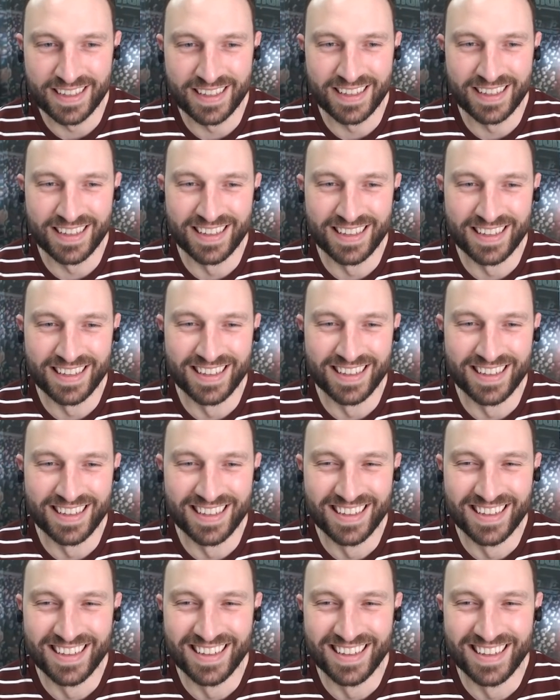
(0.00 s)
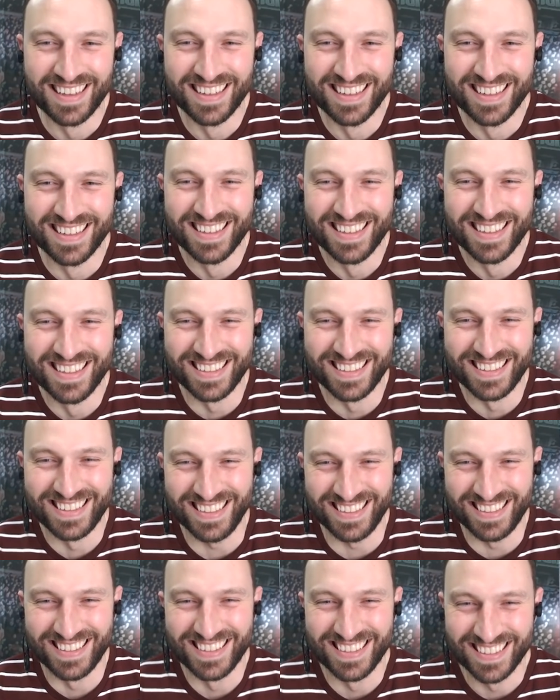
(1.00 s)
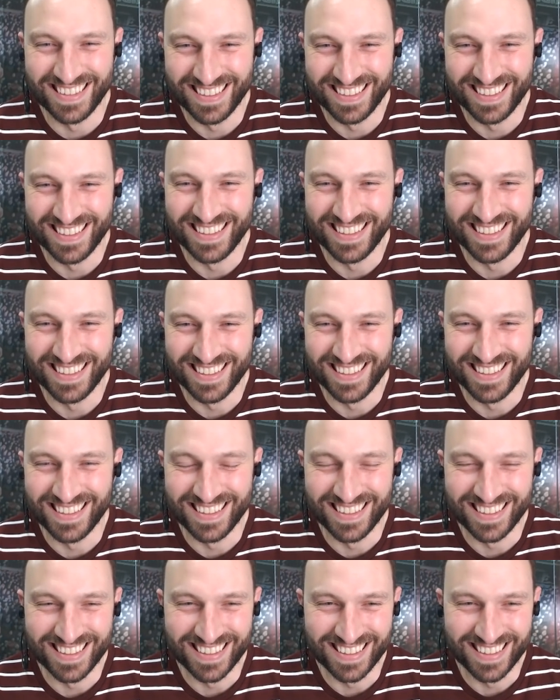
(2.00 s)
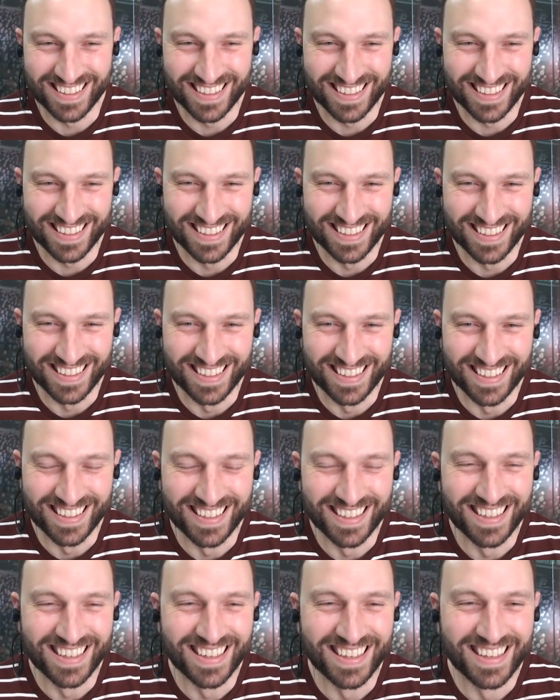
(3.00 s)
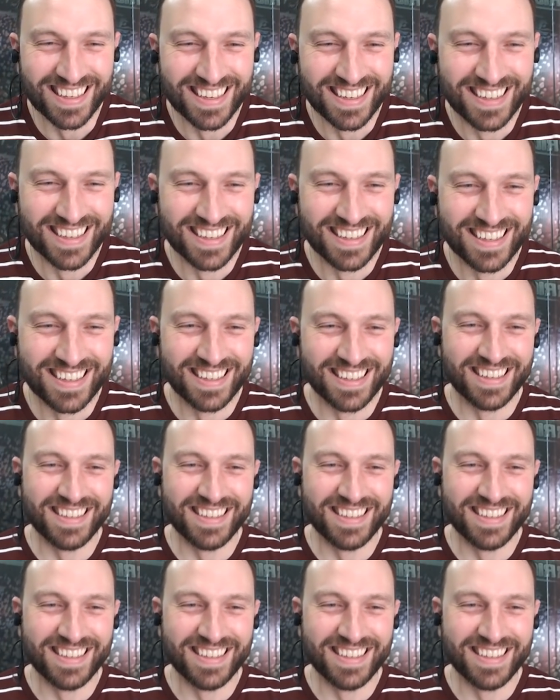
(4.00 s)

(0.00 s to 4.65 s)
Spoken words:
The person shown says nothing.